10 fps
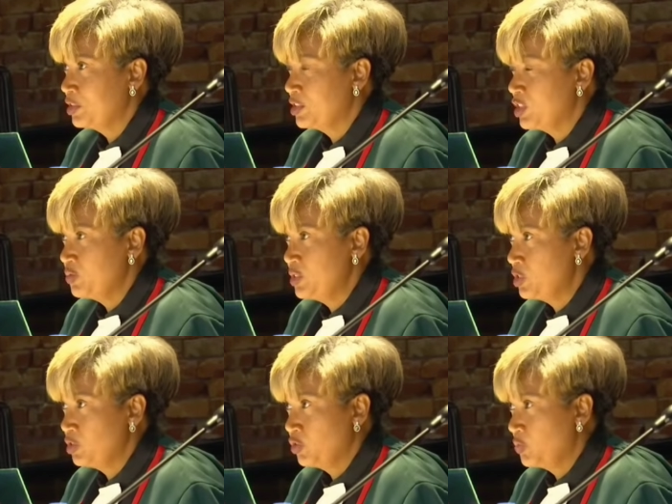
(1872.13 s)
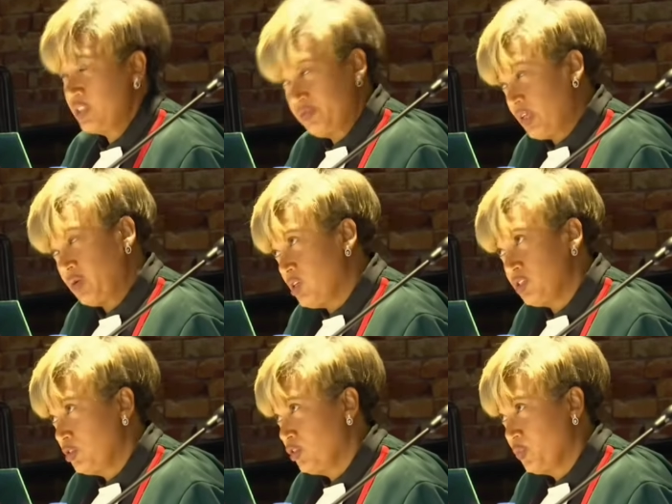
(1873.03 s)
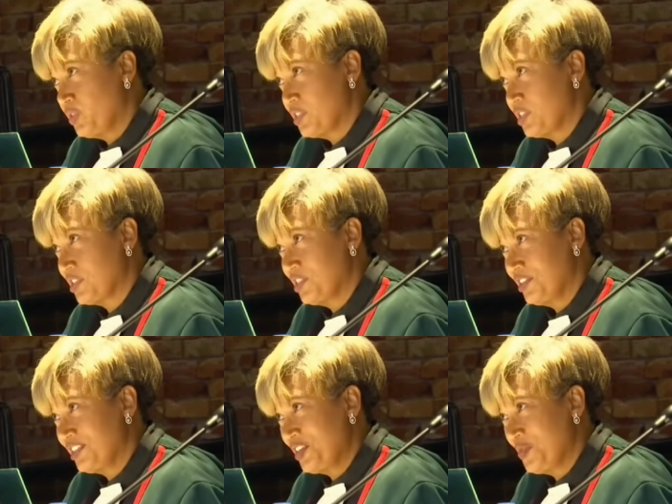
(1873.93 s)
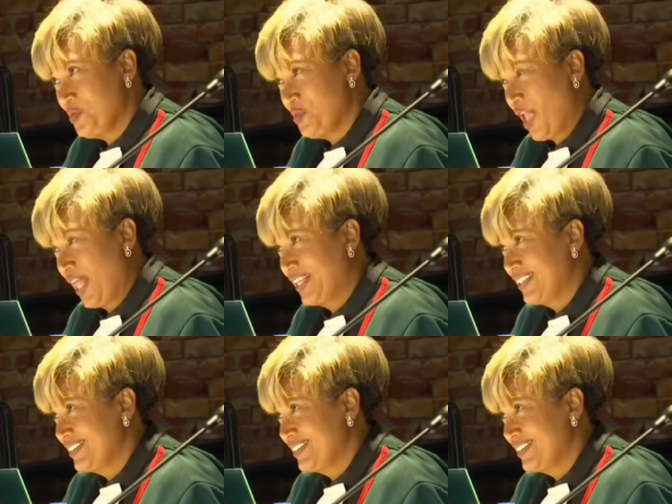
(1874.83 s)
So that means you don't, if there was, you don't persist in it anymore.